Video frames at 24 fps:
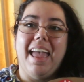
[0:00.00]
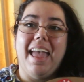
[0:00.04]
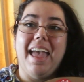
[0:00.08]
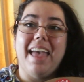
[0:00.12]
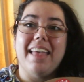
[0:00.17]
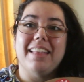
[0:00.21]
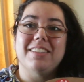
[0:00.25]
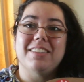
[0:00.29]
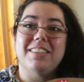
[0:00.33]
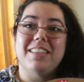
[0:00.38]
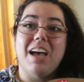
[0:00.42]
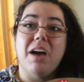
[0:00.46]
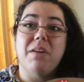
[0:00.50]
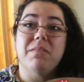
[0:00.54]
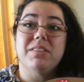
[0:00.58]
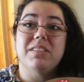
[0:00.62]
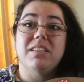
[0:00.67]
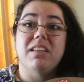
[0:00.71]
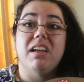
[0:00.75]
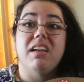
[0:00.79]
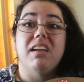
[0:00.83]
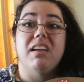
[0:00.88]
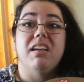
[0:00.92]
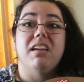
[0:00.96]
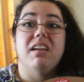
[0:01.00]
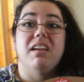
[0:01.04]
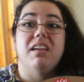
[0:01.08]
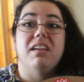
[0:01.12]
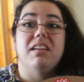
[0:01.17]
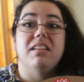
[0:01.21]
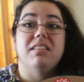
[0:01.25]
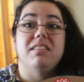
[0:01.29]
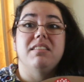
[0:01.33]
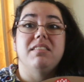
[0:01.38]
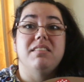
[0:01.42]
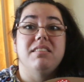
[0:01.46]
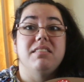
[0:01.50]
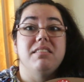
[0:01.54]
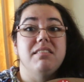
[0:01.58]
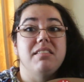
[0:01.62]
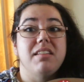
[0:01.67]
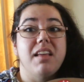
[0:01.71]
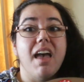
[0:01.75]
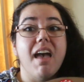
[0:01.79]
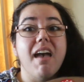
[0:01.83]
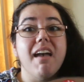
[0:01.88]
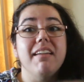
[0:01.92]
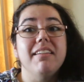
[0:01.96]
And so that was like
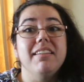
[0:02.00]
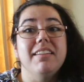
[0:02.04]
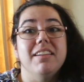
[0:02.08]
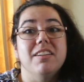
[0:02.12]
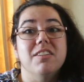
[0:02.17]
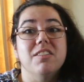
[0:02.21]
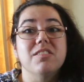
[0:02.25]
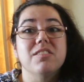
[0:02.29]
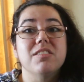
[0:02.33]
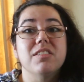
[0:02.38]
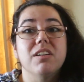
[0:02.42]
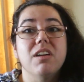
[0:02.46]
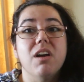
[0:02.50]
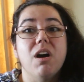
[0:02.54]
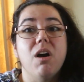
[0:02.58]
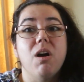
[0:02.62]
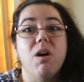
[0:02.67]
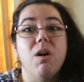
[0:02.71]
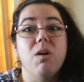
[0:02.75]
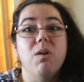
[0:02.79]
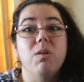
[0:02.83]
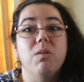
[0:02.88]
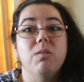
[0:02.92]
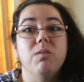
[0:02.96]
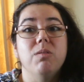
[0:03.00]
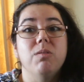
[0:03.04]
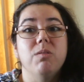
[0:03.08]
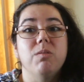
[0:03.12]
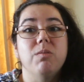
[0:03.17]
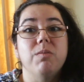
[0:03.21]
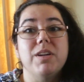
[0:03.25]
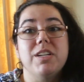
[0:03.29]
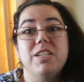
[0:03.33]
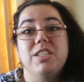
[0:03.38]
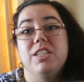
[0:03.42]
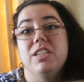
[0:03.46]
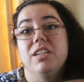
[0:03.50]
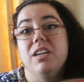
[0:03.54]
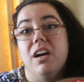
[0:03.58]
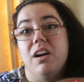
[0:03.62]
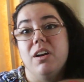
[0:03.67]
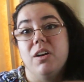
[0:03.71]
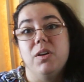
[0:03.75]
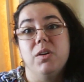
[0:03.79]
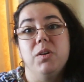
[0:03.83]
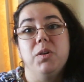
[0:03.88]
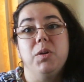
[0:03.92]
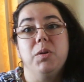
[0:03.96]
10 years ago when she got
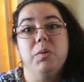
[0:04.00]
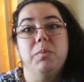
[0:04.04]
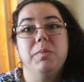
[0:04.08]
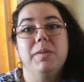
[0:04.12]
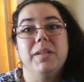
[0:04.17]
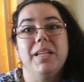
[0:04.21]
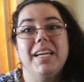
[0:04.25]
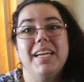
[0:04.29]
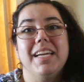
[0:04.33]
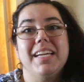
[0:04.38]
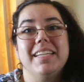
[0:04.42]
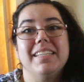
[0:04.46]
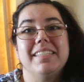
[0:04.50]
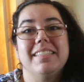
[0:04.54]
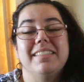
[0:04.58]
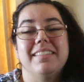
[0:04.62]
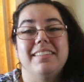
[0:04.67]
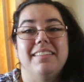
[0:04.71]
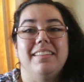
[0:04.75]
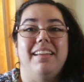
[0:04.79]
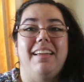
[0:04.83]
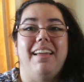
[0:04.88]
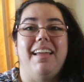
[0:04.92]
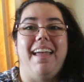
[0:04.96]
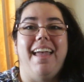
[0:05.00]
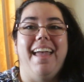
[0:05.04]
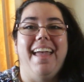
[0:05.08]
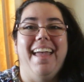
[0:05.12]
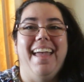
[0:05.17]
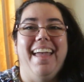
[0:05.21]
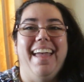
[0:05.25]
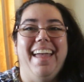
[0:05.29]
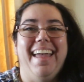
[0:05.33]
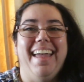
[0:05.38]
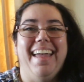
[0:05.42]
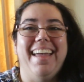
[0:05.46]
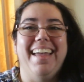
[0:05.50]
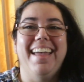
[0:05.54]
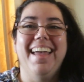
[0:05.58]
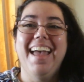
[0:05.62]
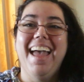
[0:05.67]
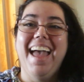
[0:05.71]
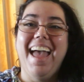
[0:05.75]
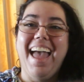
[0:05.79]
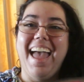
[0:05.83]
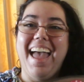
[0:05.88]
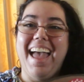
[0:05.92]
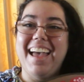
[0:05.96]
her new place.
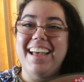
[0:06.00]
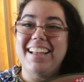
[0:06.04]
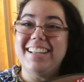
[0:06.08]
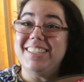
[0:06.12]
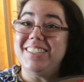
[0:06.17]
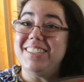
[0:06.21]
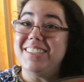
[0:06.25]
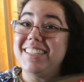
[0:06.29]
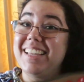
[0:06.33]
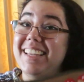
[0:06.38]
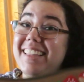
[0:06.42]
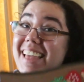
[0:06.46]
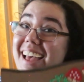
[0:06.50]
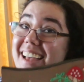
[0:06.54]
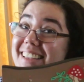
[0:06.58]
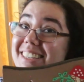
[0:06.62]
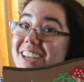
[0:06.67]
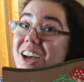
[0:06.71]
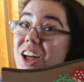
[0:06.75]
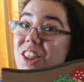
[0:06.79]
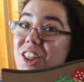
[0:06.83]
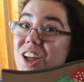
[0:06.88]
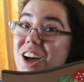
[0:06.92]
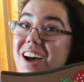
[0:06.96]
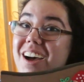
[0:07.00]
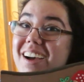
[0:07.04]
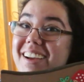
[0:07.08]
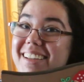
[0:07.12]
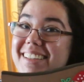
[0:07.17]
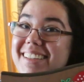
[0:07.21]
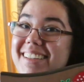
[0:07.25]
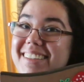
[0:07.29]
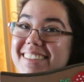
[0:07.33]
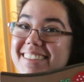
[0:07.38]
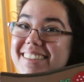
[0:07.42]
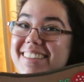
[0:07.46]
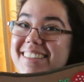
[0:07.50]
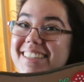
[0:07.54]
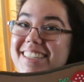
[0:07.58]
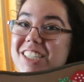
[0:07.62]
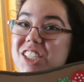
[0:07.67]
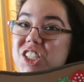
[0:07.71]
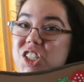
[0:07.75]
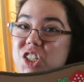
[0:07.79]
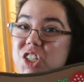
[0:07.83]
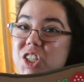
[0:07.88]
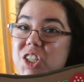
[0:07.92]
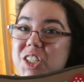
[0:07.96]
And so it's like, that's how long
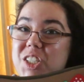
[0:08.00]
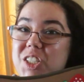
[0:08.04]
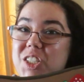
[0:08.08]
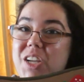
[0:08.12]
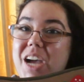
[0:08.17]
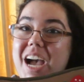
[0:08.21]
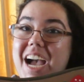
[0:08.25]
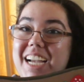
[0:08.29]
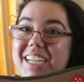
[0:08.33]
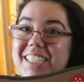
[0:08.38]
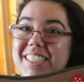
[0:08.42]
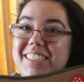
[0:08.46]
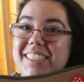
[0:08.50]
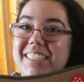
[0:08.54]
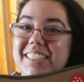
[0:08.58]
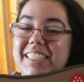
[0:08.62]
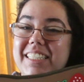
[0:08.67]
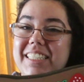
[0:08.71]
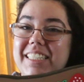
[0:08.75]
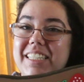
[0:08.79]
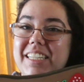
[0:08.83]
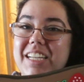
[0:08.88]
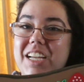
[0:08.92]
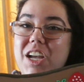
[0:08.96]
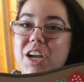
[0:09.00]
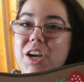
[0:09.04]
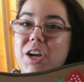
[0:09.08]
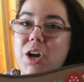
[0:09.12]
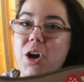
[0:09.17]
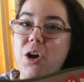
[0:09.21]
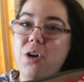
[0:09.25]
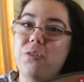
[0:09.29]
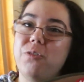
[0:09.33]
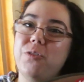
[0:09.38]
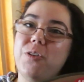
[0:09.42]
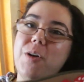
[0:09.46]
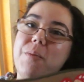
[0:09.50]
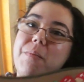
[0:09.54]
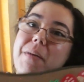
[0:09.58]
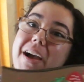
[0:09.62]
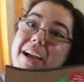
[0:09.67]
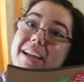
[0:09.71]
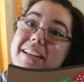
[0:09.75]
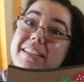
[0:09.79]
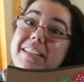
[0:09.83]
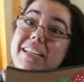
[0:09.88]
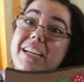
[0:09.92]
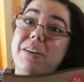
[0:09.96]
this took to actually go from
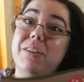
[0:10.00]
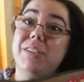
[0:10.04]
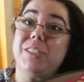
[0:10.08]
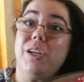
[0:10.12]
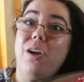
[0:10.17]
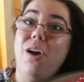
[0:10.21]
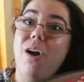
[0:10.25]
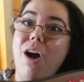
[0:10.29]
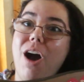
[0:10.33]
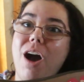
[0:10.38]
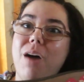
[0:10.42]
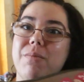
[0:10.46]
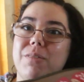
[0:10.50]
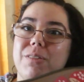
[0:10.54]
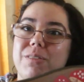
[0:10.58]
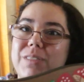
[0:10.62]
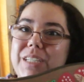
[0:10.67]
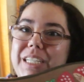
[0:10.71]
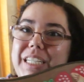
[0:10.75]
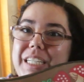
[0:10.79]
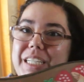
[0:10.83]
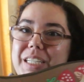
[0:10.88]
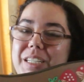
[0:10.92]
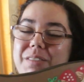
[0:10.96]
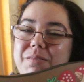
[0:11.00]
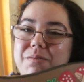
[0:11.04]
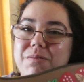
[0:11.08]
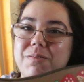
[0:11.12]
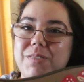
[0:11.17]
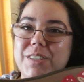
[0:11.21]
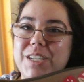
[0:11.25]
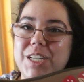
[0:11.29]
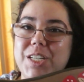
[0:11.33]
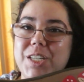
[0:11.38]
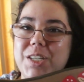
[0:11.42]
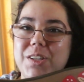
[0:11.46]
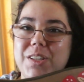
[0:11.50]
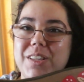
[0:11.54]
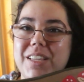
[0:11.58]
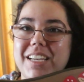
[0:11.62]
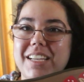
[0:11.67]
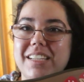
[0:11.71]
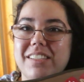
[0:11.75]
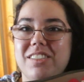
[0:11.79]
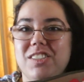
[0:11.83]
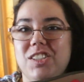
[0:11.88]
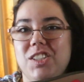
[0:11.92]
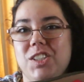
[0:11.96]
idea where it's like, oh, I'm going to redo
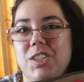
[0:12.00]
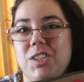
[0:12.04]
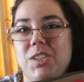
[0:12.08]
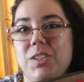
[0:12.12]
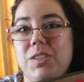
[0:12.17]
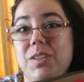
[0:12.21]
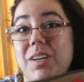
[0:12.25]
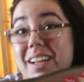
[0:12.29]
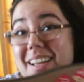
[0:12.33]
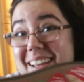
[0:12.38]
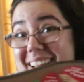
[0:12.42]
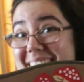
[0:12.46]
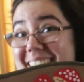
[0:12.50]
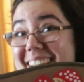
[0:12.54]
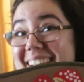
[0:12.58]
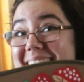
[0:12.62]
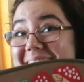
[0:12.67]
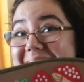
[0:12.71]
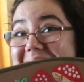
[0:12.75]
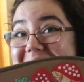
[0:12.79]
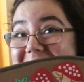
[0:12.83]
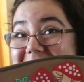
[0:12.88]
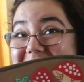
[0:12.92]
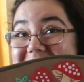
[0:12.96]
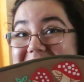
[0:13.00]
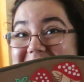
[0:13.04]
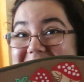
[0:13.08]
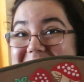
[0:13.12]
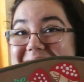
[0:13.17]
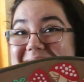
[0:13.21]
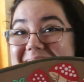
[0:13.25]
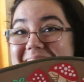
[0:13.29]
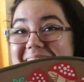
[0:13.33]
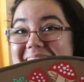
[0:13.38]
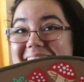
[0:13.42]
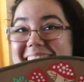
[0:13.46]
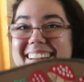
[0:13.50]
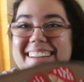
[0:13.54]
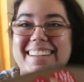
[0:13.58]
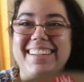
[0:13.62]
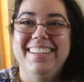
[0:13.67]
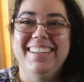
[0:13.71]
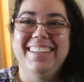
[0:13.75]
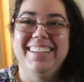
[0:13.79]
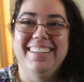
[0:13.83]
this, to, look, it's done.